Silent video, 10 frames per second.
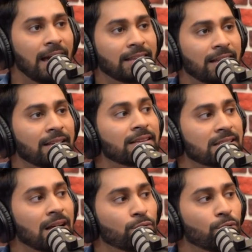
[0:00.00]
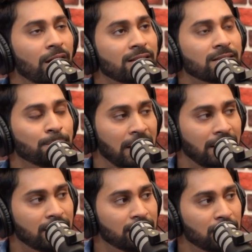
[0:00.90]
And then this is how you guys
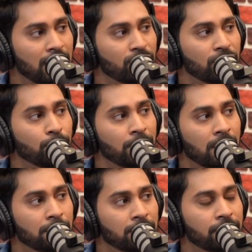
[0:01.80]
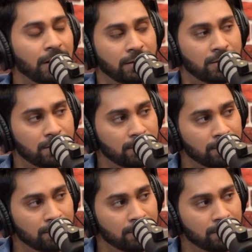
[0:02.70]
met. But how did you become friends?